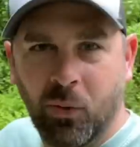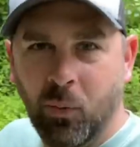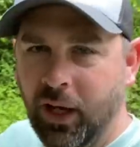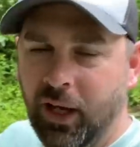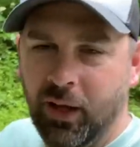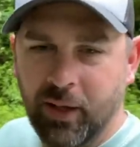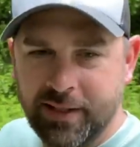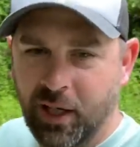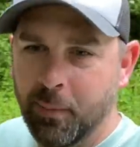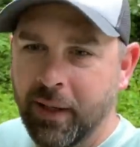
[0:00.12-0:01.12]
Well, it's
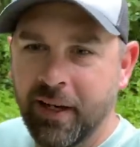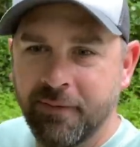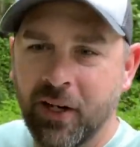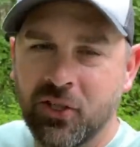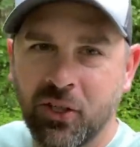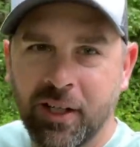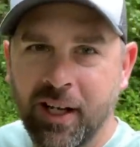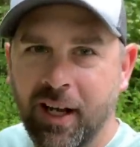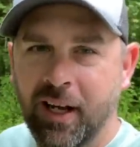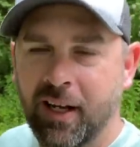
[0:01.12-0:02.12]
gonna be an adventure
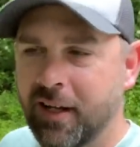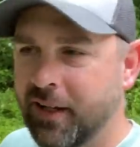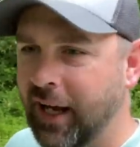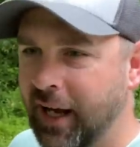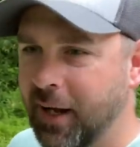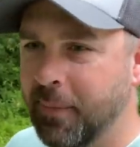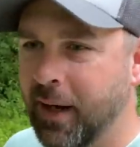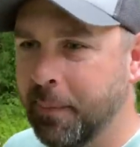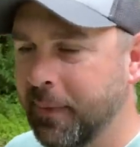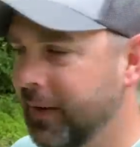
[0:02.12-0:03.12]
today. I'm
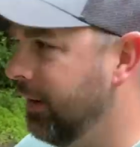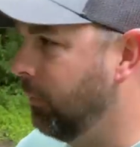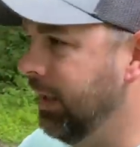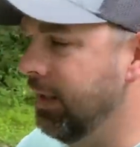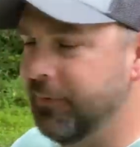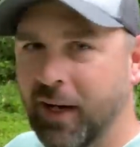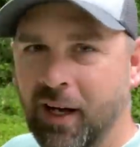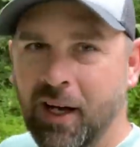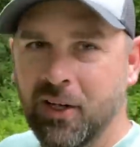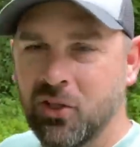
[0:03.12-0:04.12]
up. We have
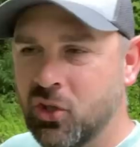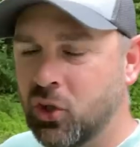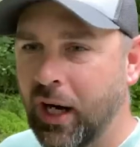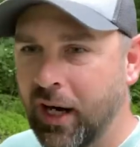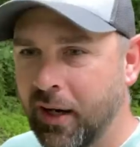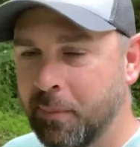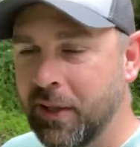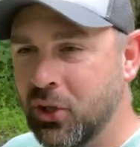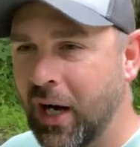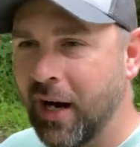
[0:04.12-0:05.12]
uh, dri
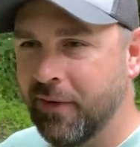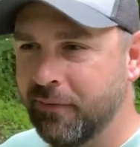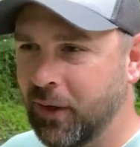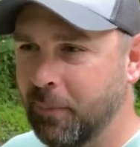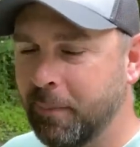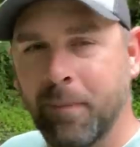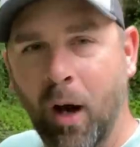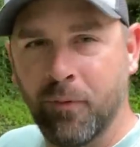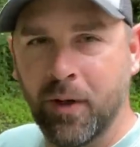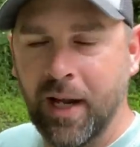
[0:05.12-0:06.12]
been driving for
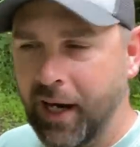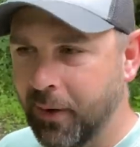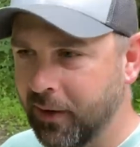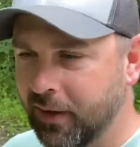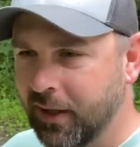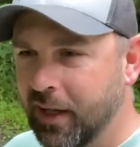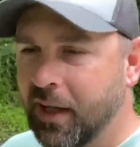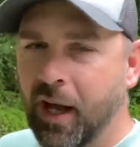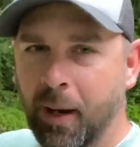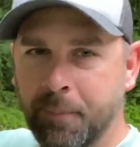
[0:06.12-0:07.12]
over an hour
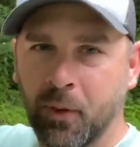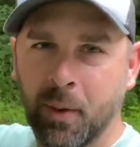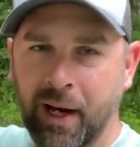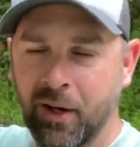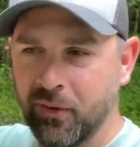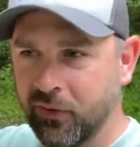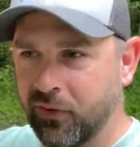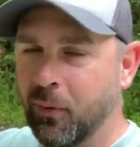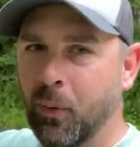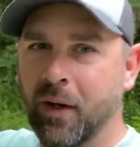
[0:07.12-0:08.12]
up through the
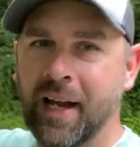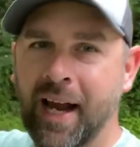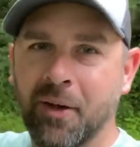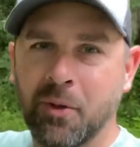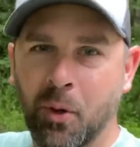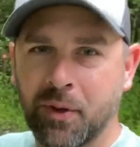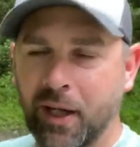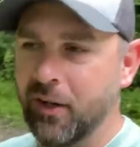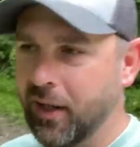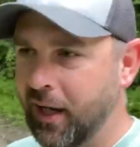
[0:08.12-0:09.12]
mountains. We're now in North
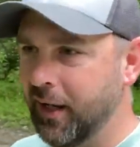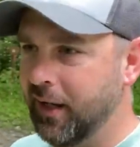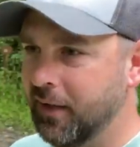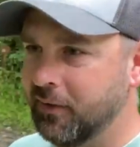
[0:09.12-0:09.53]
Carolina.